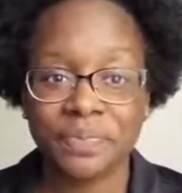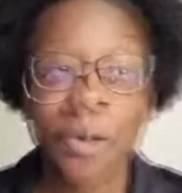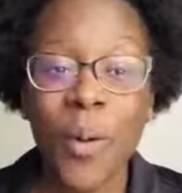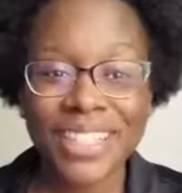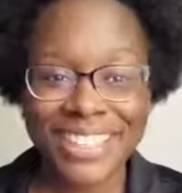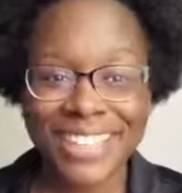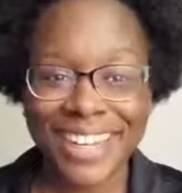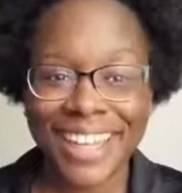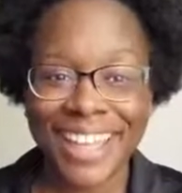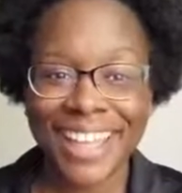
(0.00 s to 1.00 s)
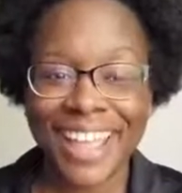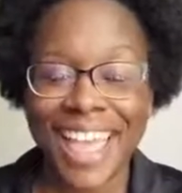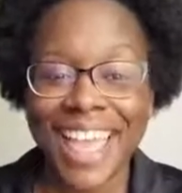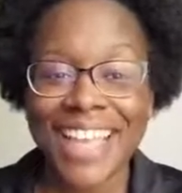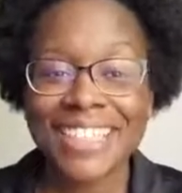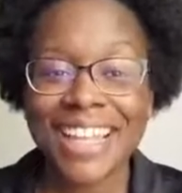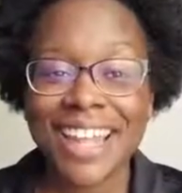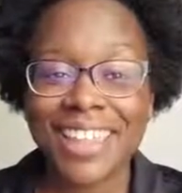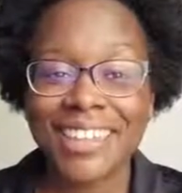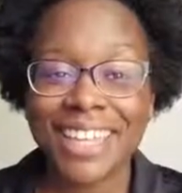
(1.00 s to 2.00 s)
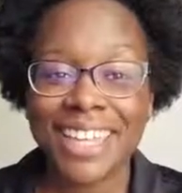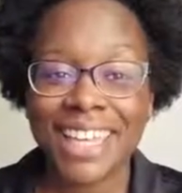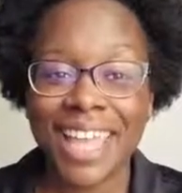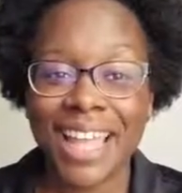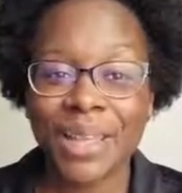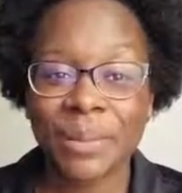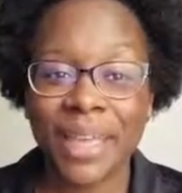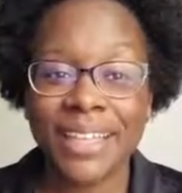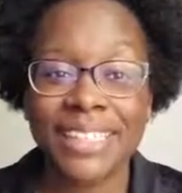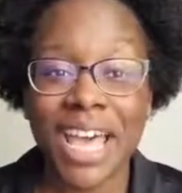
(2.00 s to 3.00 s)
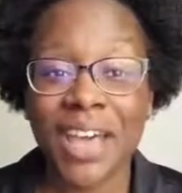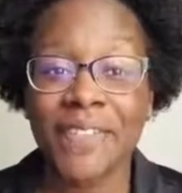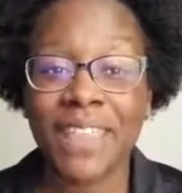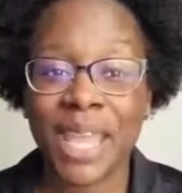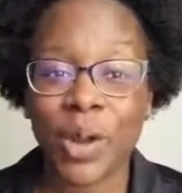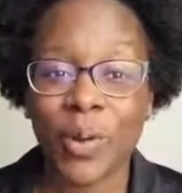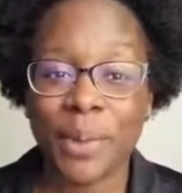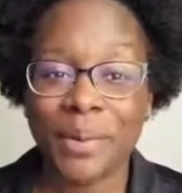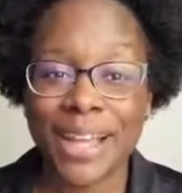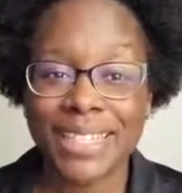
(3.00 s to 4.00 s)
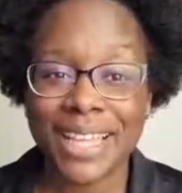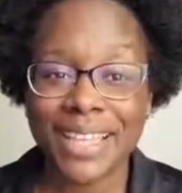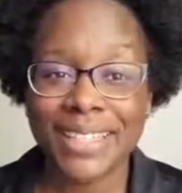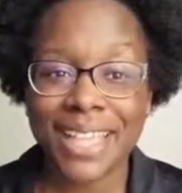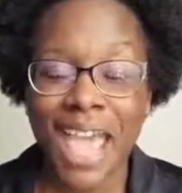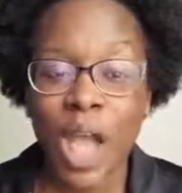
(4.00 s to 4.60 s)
Questioning is another key element of the inquiry process.